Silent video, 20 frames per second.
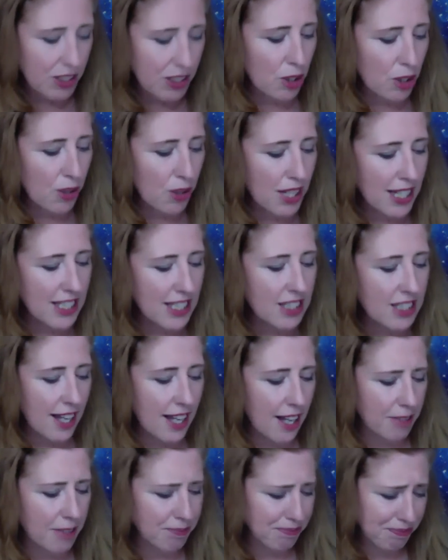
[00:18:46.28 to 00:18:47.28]
so he's
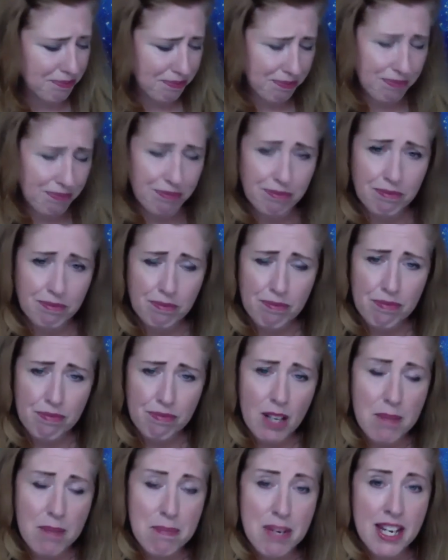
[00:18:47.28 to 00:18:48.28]
saying,
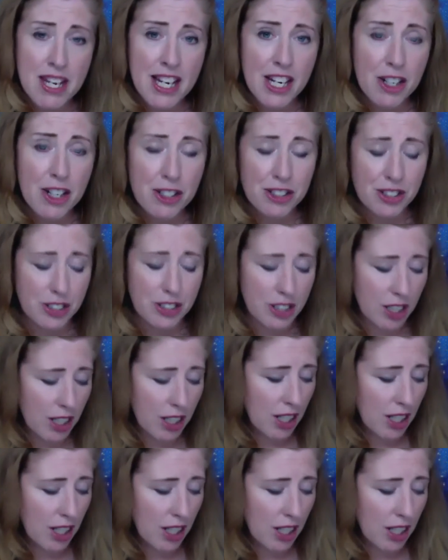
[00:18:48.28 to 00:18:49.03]
pierce